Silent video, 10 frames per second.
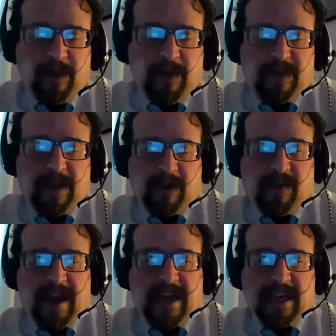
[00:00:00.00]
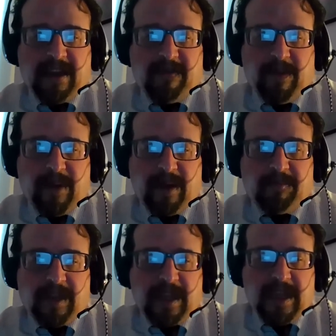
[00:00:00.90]
both Democratic and
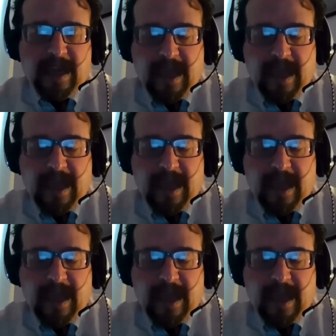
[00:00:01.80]
Republican.